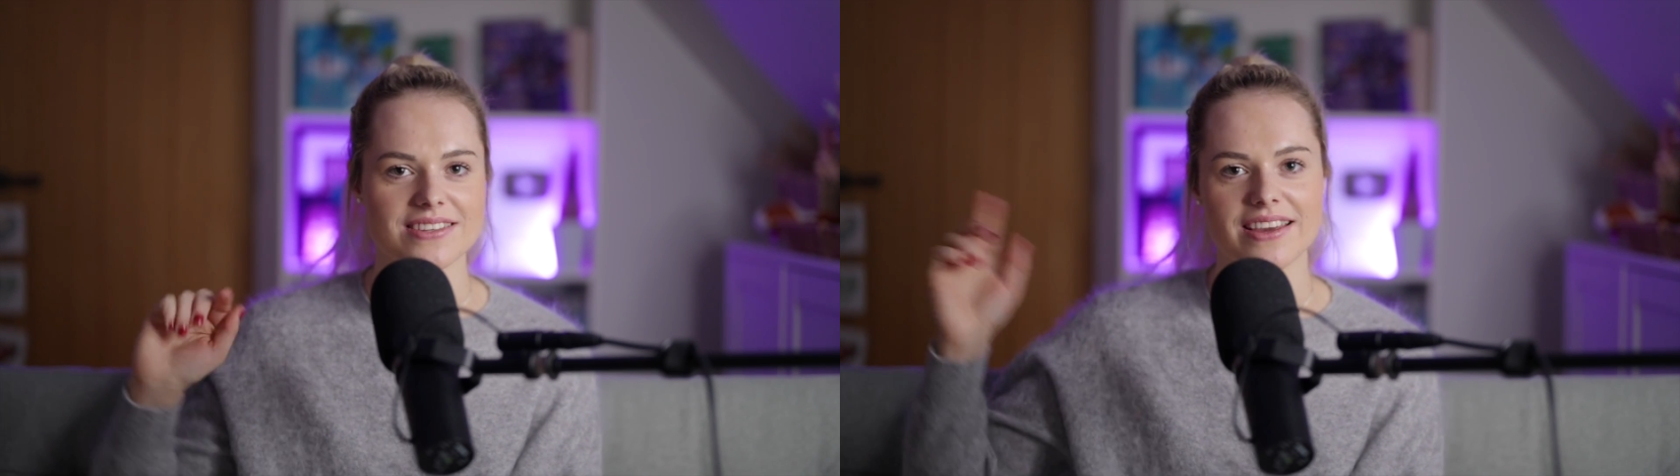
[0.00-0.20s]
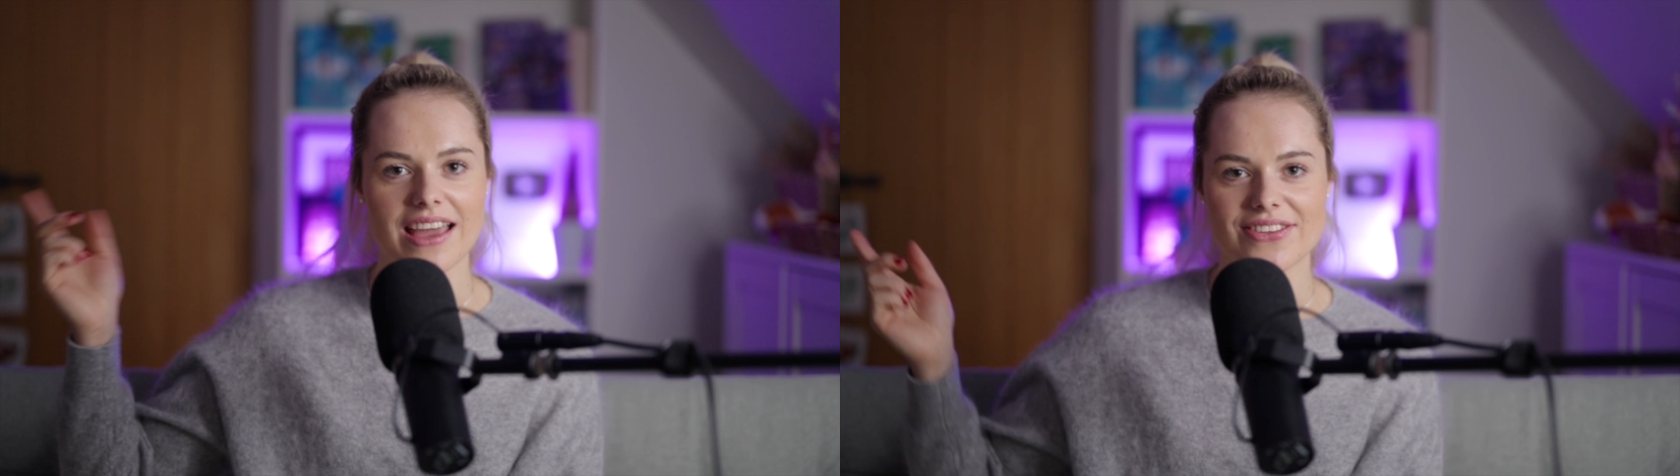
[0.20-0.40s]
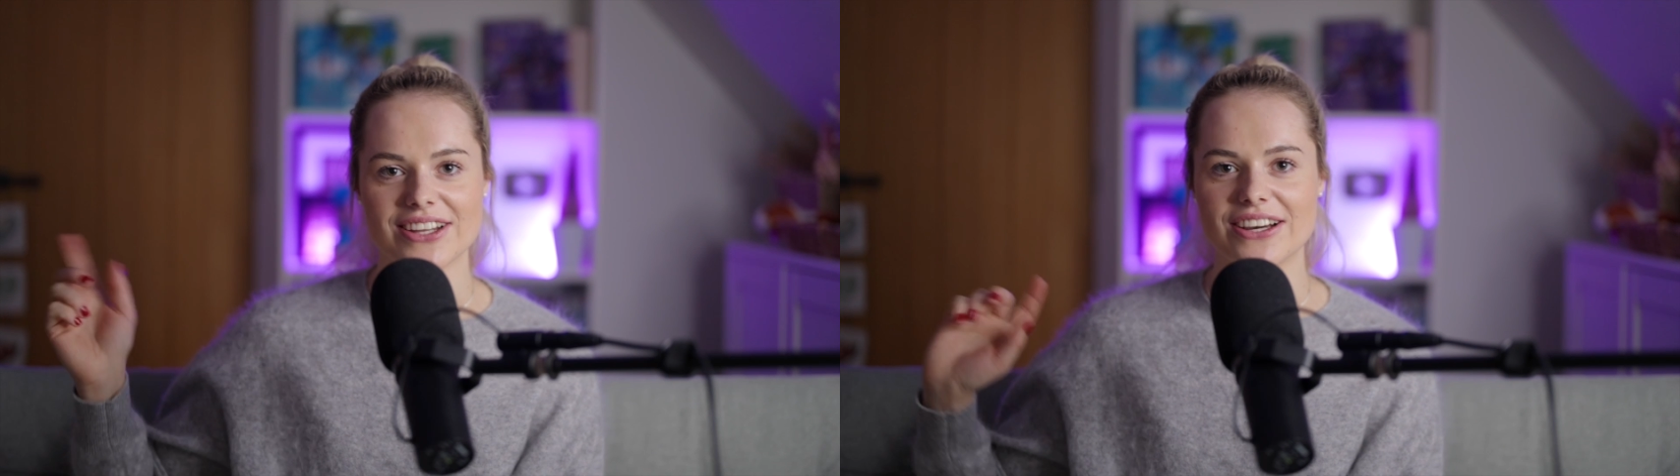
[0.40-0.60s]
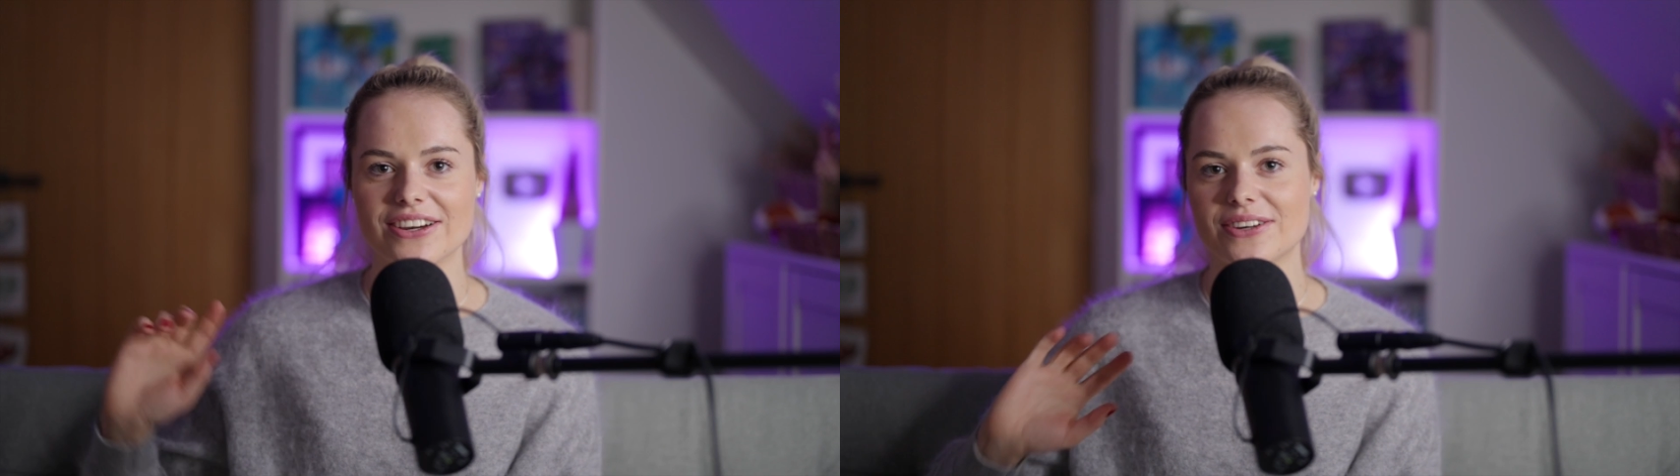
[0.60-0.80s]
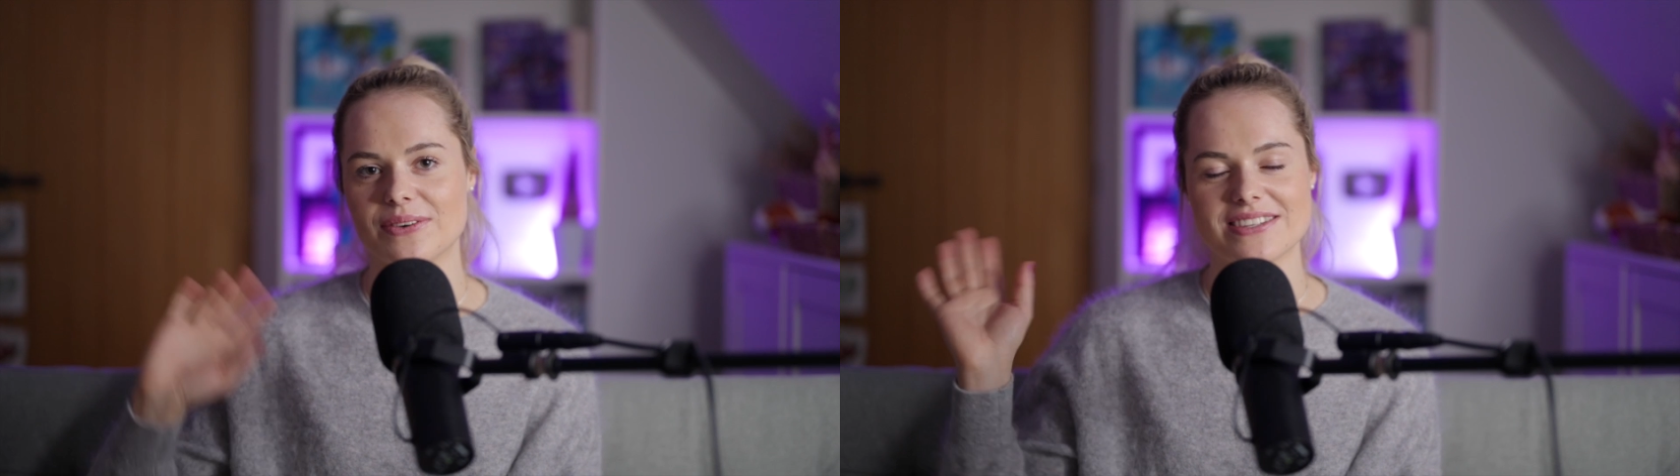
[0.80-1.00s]
like Get the
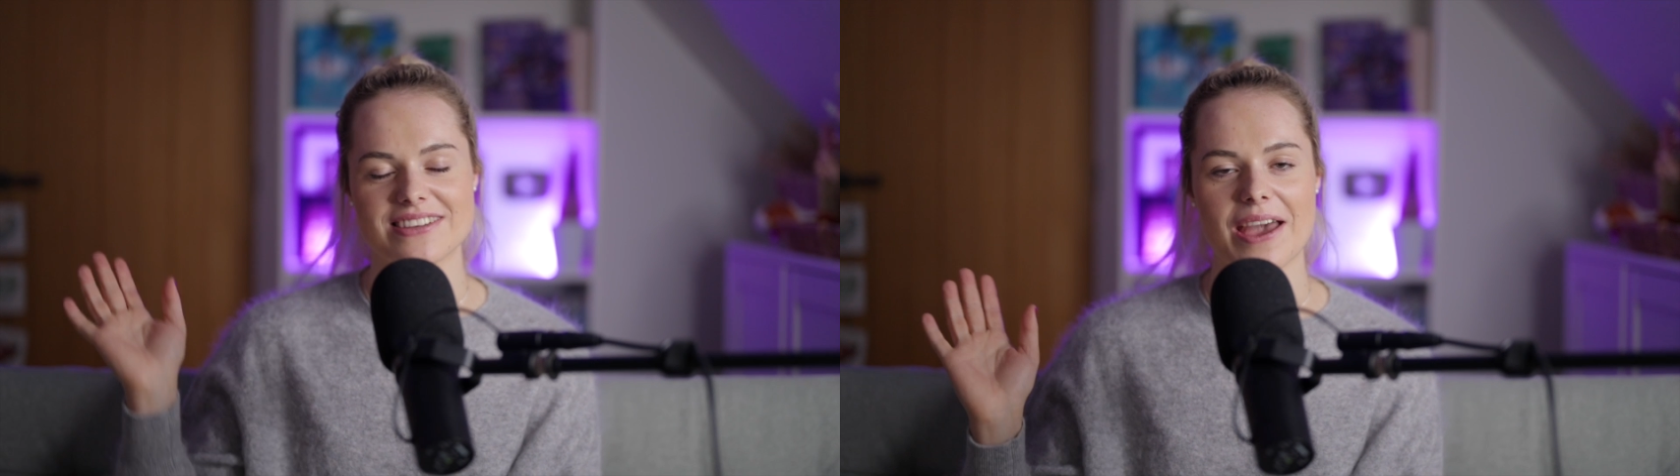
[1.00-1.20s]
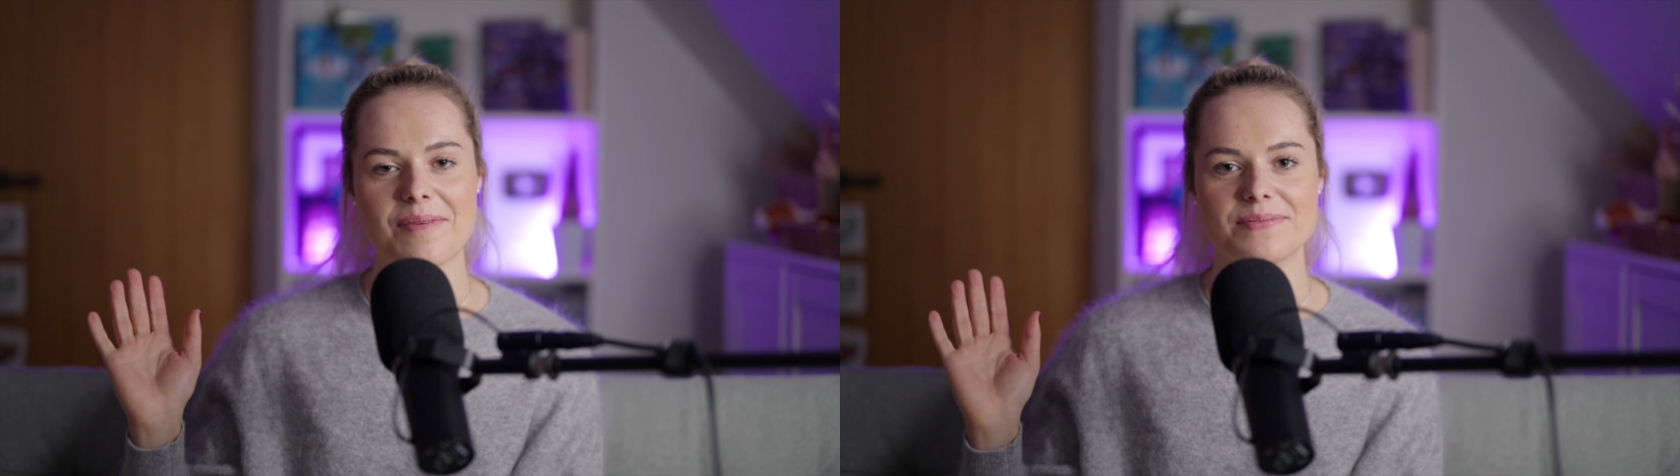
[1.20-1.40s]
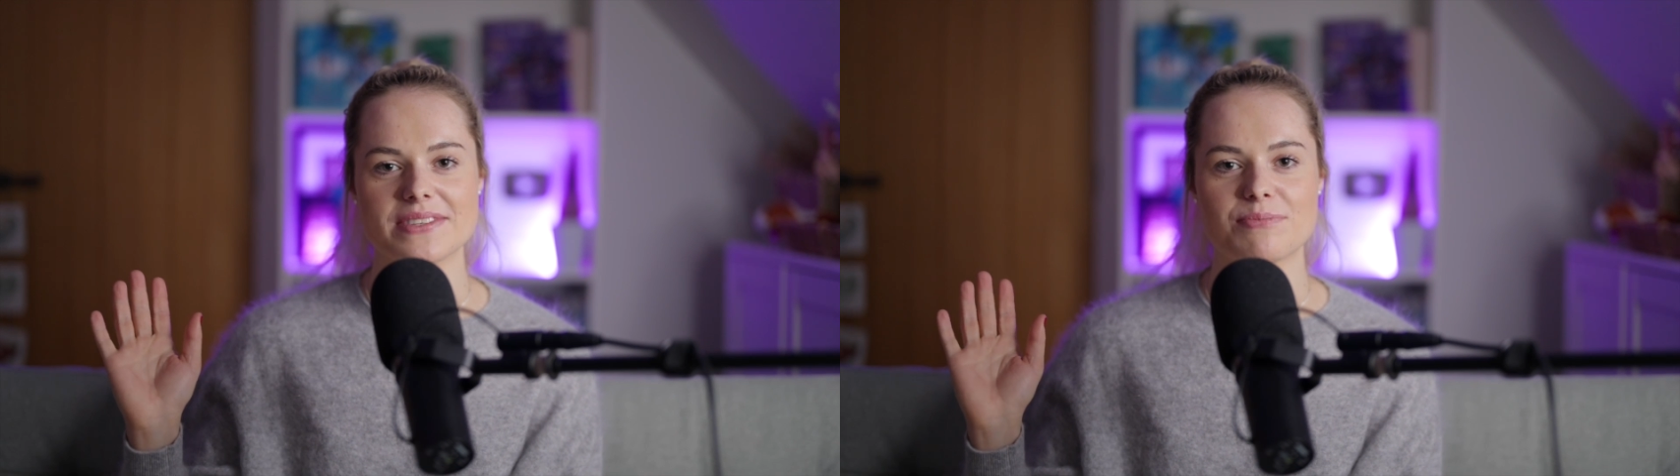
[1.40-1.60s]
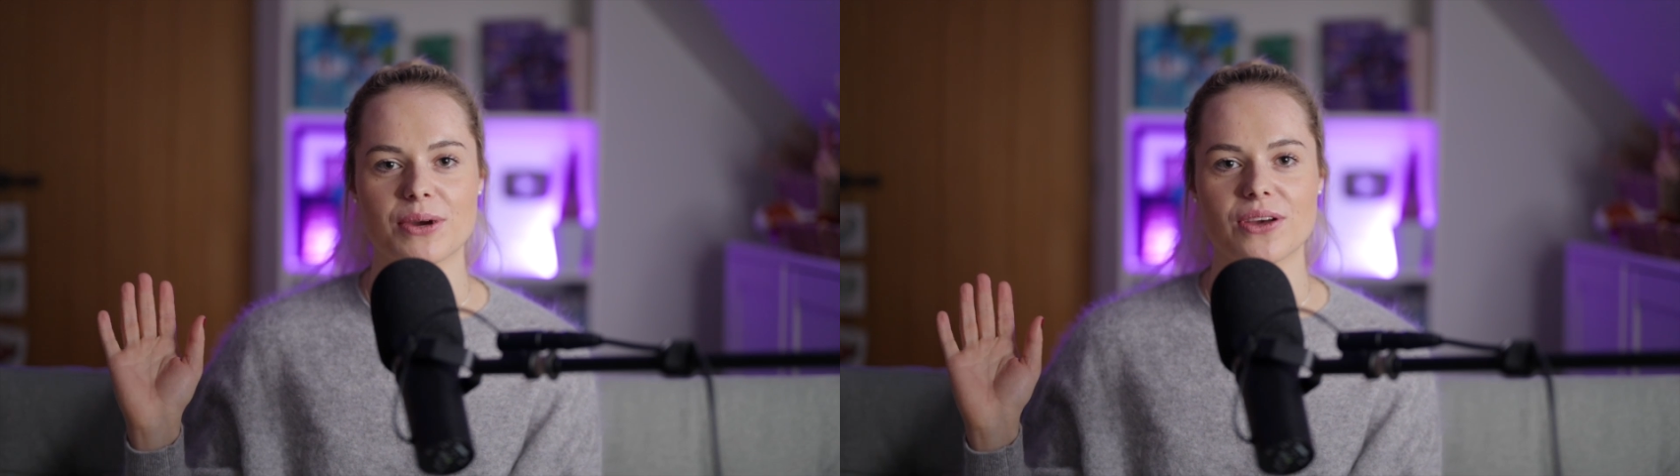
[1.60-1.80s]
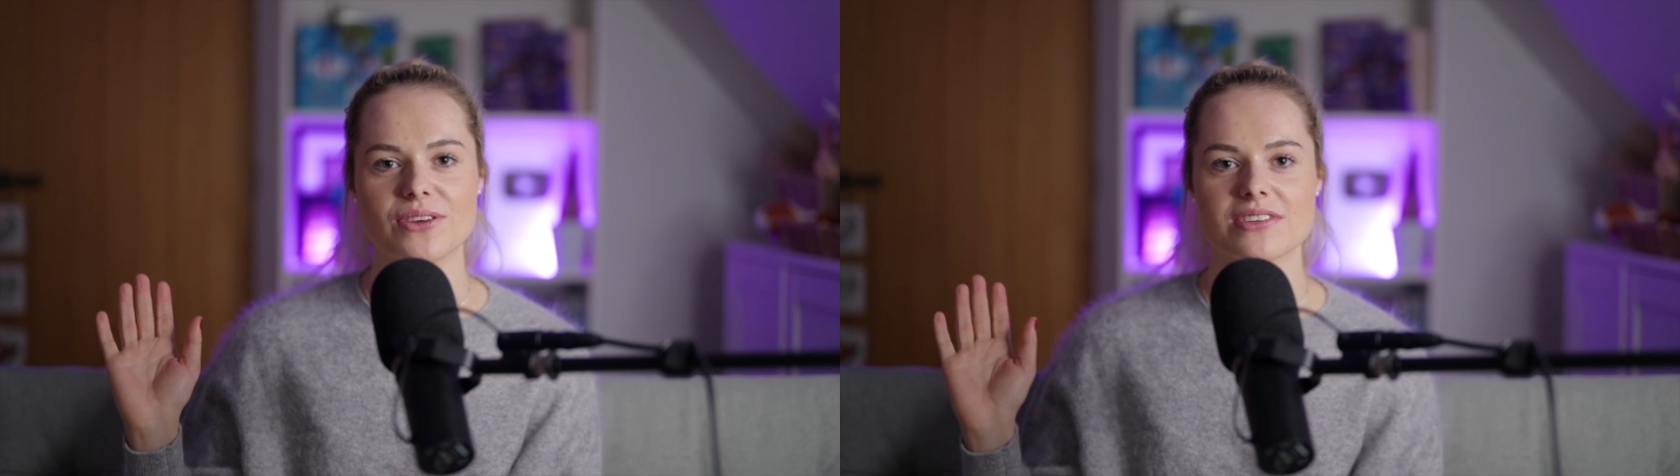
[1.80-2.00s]
Look with Skims,
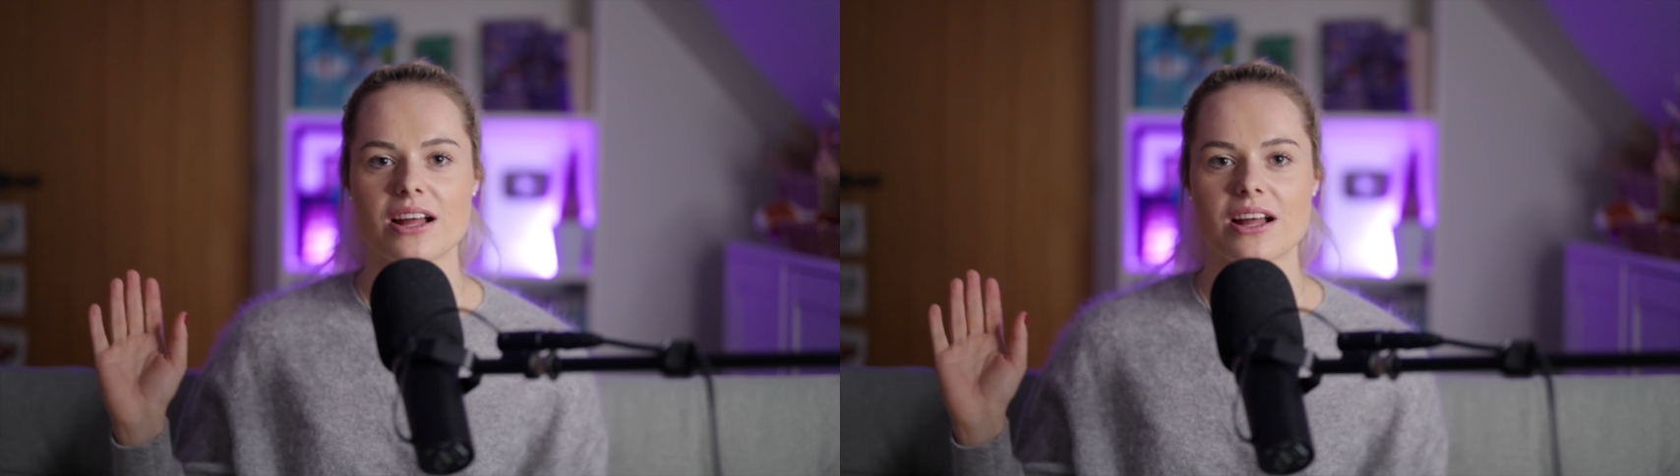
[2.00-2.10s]
because